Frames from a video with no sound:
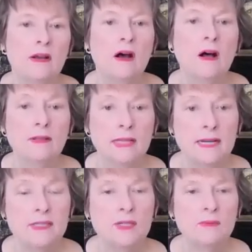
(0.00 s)
all
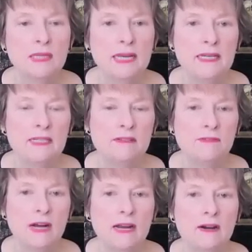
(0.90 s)
knights are related to
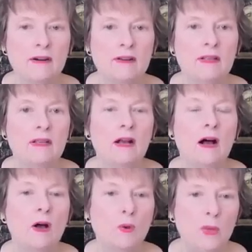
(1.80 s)
fire,
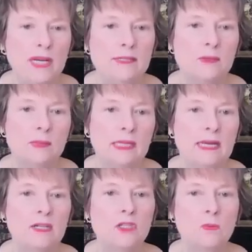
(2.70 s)
all queens are
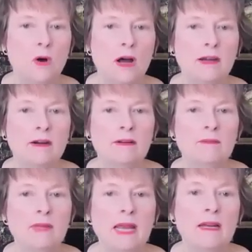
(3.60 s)
related to water,
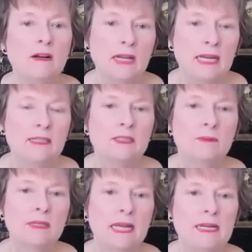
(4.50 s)
and all kings are
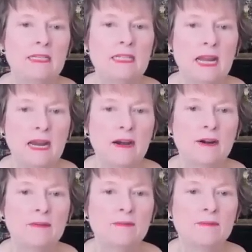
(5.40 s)
related to
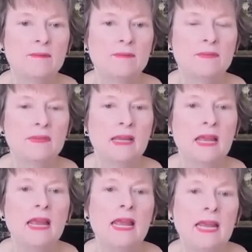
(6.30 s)
air.
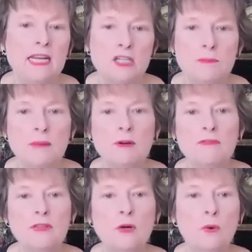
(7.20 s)
Each member
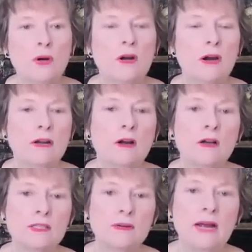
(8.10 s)
of the court card
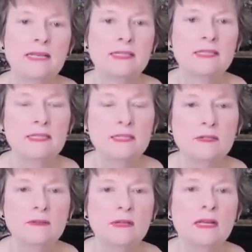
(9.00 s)
also has a
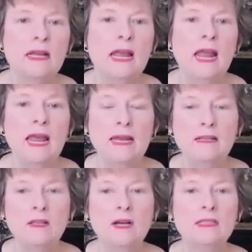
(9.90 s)
suit, and
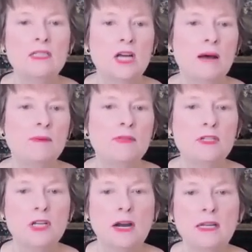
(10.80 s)
along the top of the
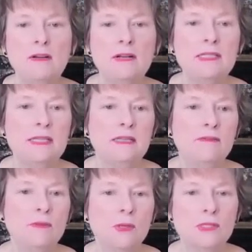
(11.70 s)
chart you can see the
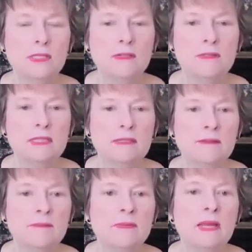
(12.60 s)
4 suits.
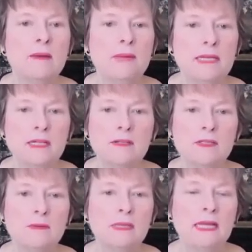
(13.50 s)

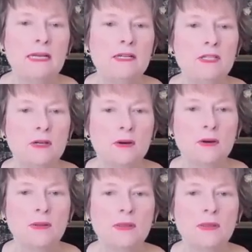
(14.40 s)
Pentacles are related to earth,